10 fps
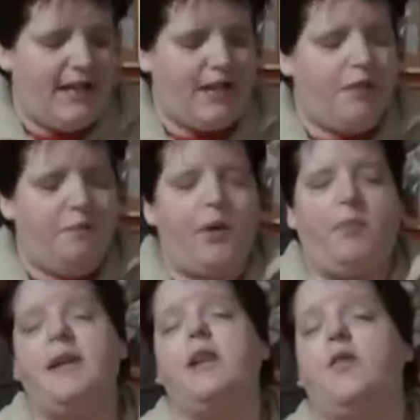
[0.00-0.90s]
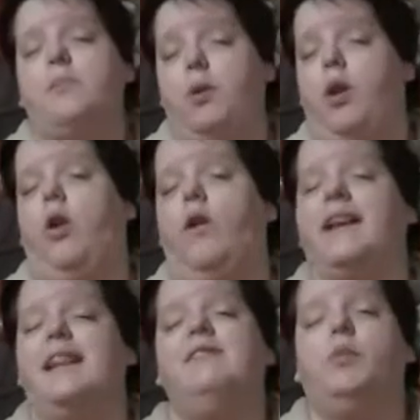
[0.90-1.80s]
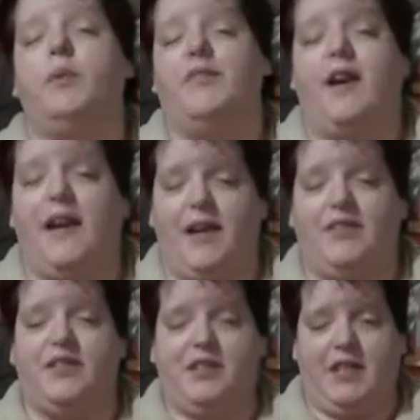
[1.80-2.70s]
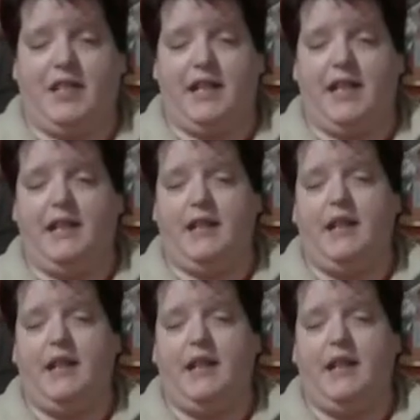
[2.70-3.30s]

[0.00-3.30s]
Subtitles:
you probably know the plot even without having seen it.